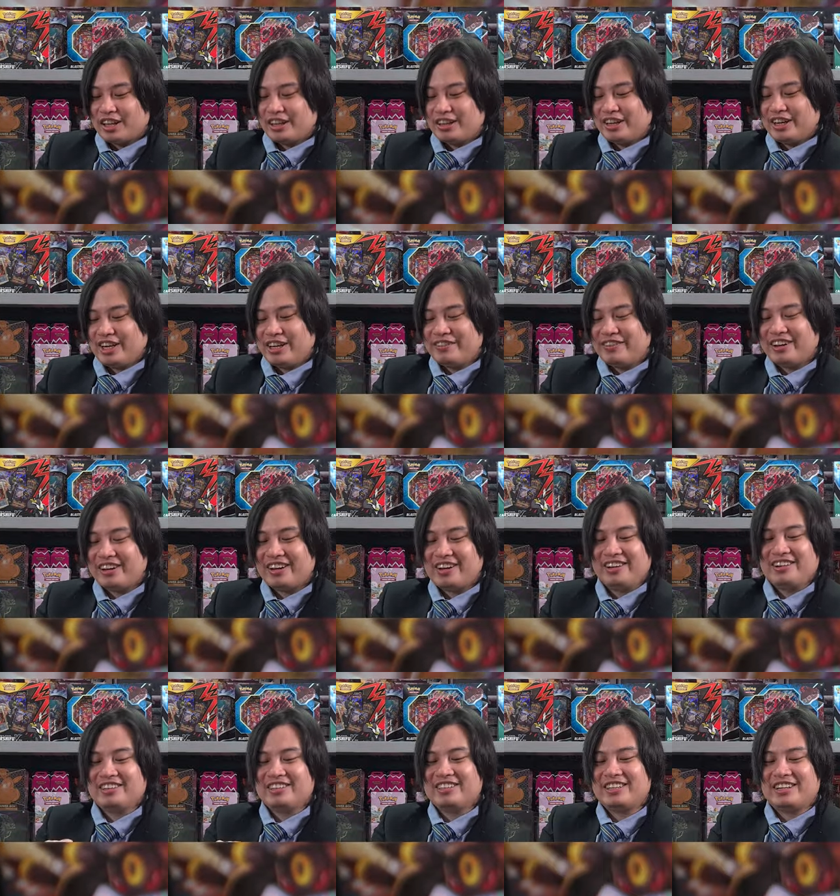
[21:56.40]
Not even an
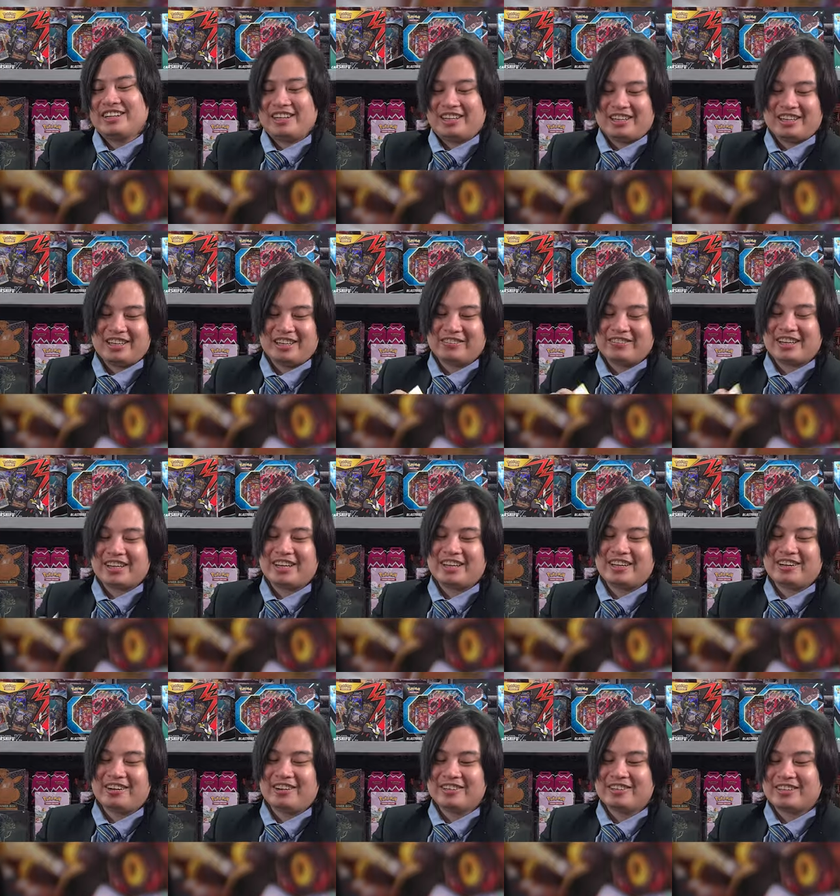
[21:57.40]
alternate art. If we got
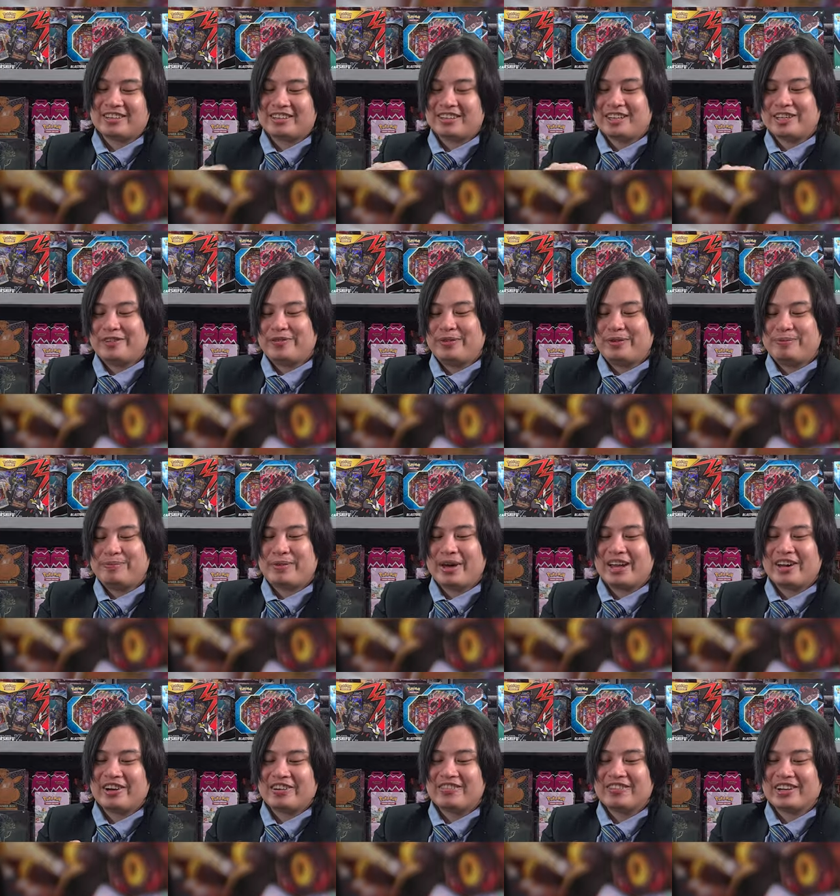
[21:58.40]
an alternate art, that'd be
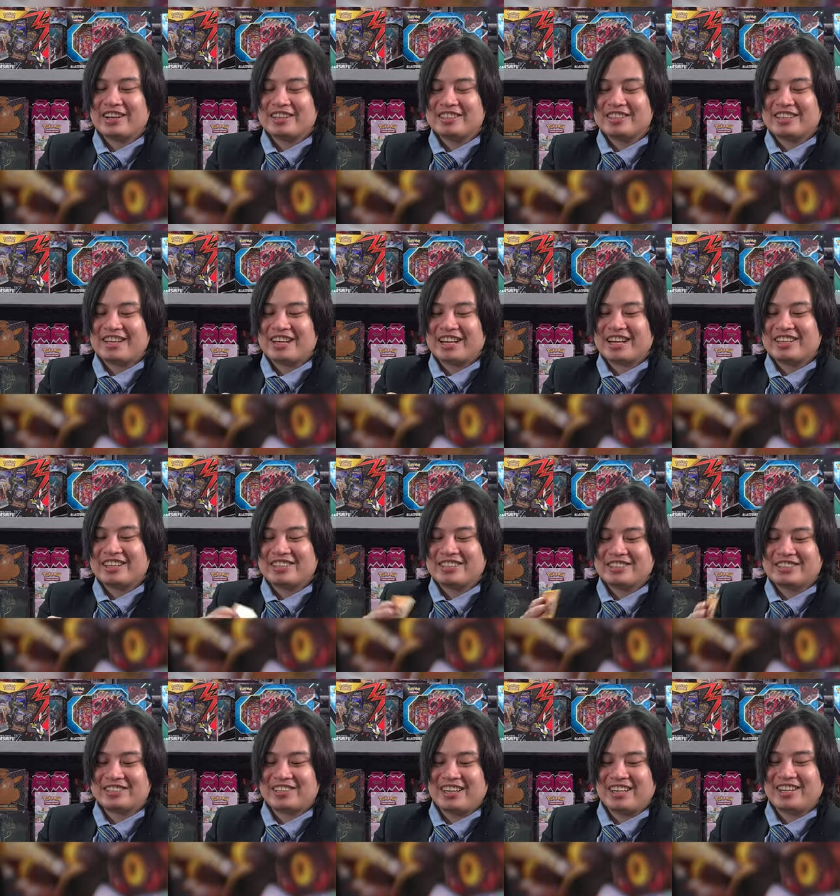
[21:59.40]
better because then I can
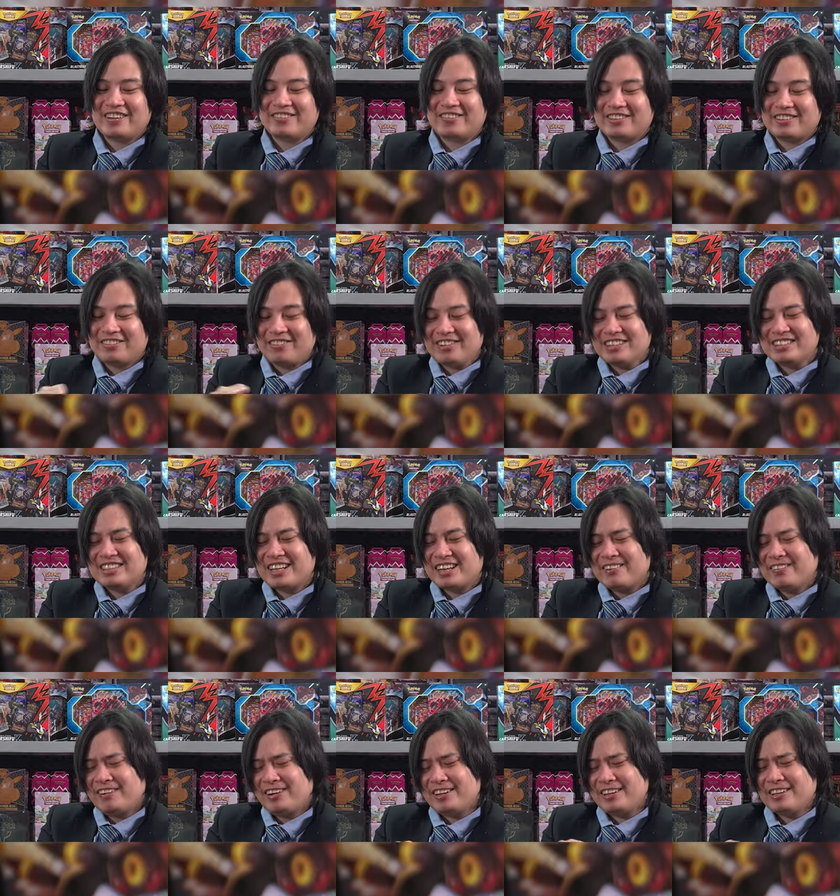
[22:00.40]
just trade different ones that I
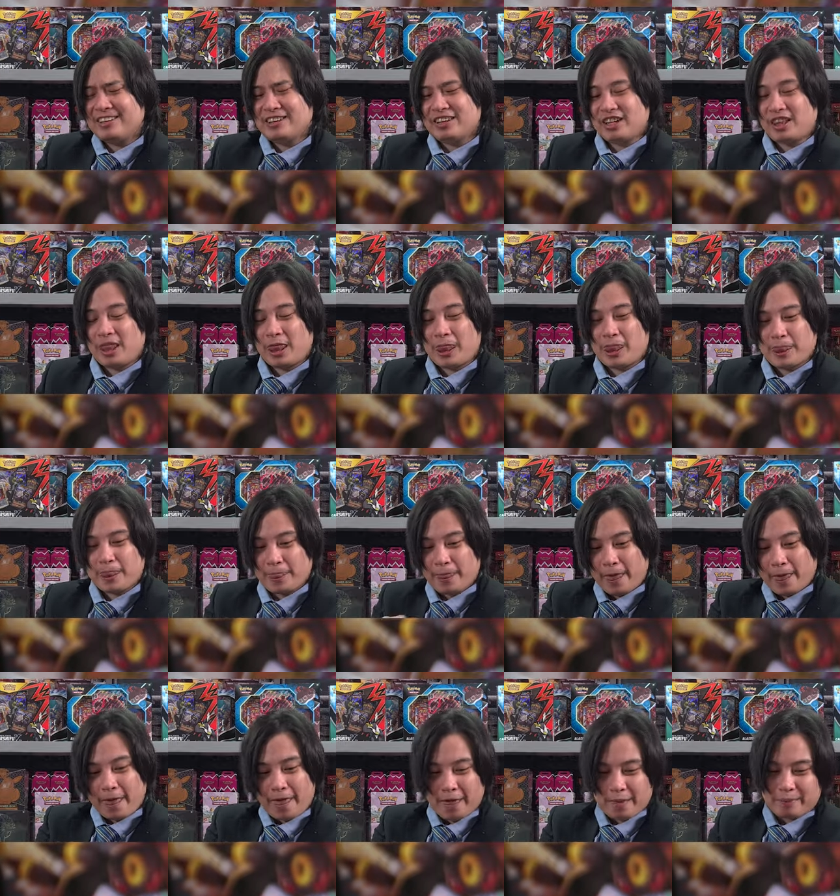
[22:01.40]
want.
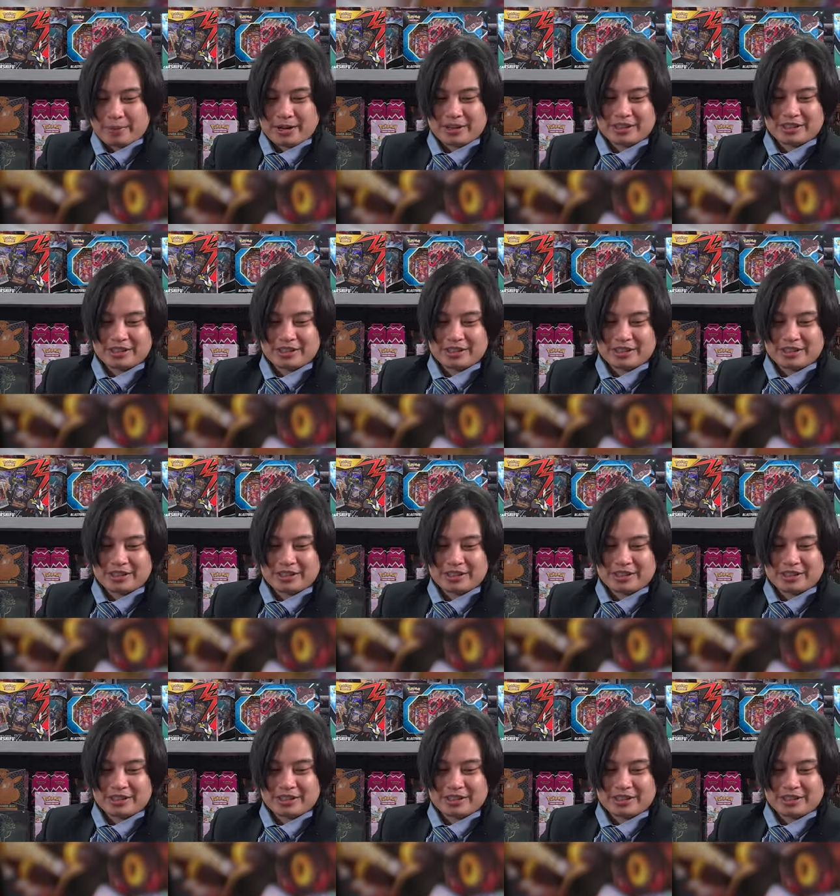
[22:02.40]
But